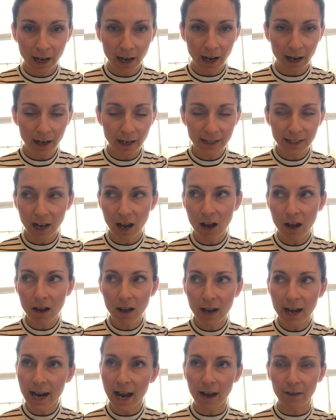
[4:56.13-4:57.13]
And
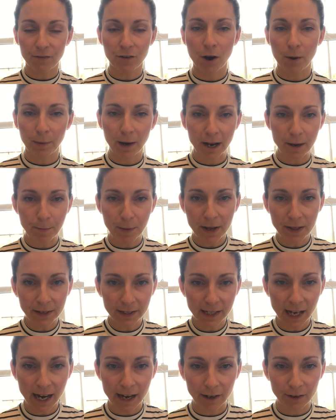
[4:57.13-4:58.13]
I have not played pin the
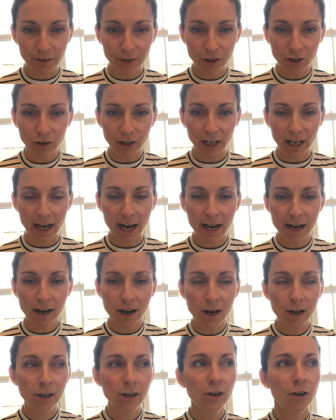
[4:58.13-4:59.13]
tail on the donkey in a
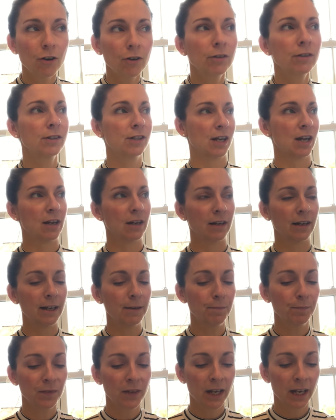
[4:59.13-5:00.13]
long
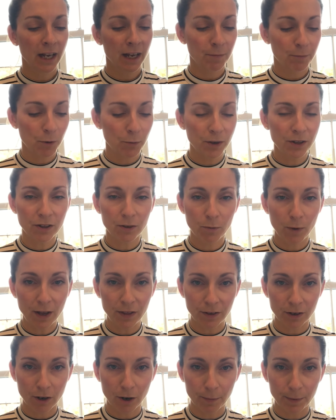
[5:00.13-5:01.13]
time, but with the
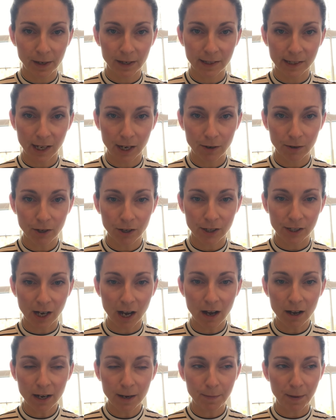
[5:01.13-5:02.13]
weather not being so good,
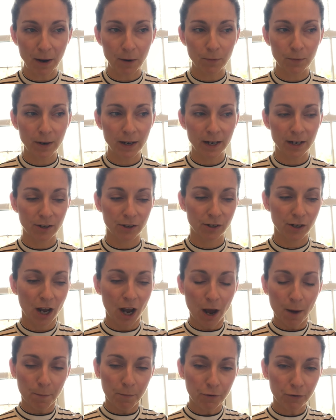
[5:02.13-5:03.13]
I bet we could
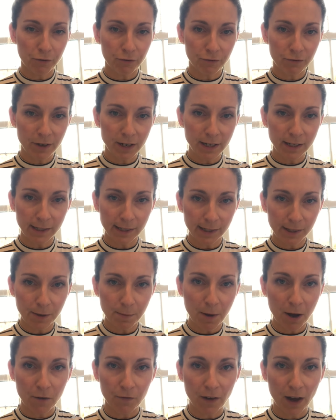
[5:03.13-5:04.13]
print some
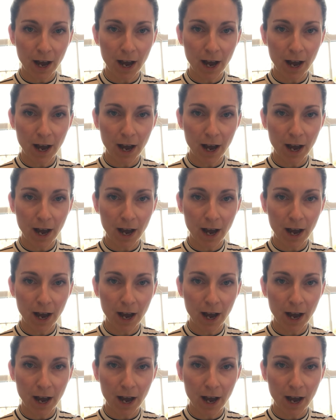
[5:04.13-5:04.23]
off at